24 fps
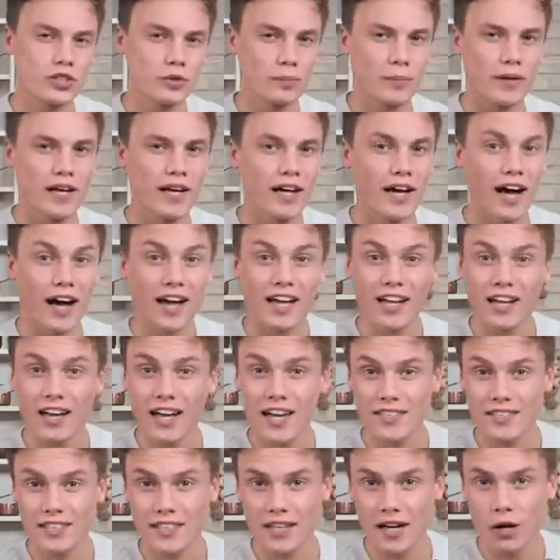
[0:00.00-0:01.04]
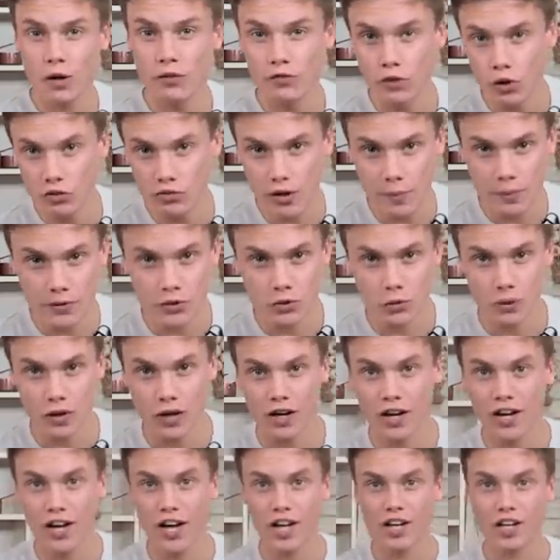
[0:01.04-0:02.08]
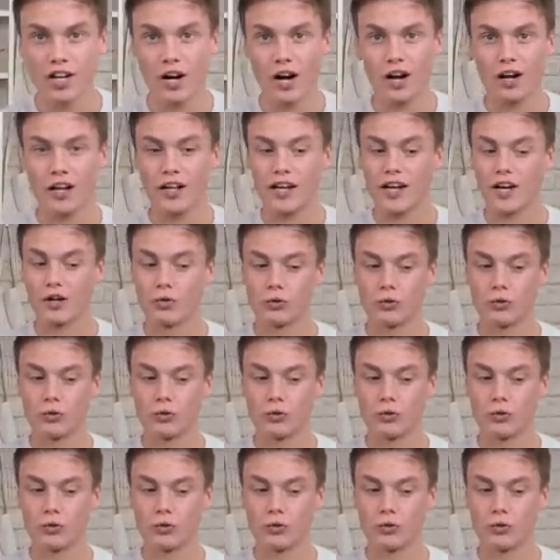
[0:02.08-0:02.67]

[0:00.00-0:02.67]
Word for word: to be a classic out of your repertoire, garlic and